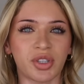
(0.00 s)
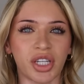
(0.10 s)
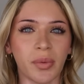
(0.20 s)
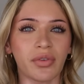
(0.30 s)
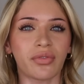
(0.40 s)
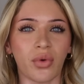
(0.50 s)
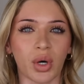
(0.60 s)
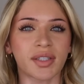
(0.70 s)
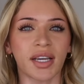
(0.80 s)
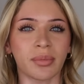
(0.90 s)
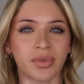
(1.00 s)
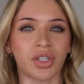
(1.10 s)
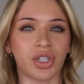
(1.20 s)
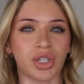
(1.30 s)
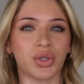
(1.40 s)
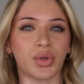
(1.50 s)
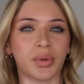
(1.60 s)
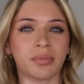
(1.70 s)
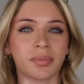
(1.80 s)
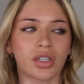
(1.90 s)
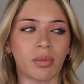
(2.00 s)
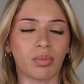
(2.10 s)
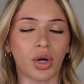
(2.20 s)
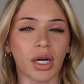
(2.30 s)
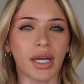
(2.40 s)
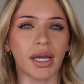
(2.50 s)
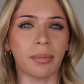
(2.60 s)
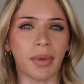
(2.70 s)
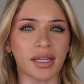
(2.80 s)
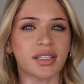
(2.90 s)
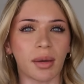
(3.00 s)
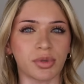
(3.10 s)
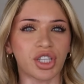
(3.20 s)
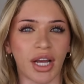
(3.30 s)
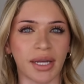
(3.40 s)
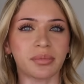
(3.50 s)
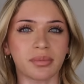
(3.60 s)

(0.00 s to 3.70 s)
she would force him to do some pretty messed up shit.